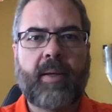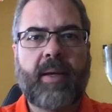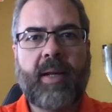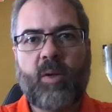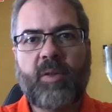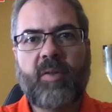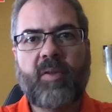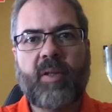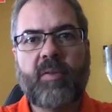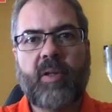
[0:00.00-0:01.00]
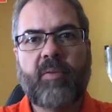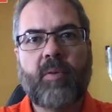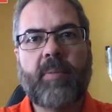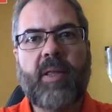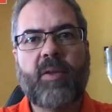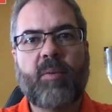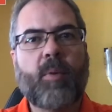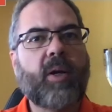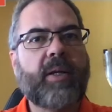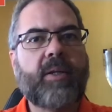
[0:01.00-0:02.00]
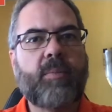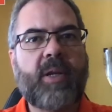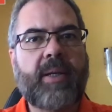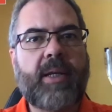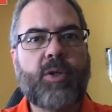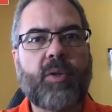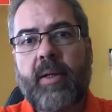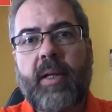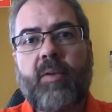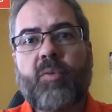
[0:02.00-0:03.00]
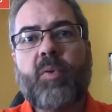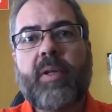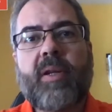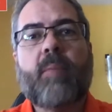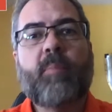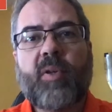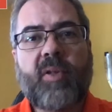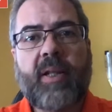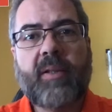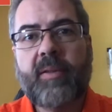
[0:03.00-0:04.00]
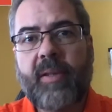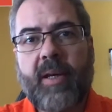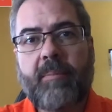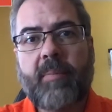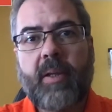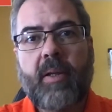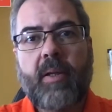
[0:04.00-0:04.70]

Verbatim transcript: Hello, this is Andres from AETHER Marketing Communication. It is truly an unprecedented time.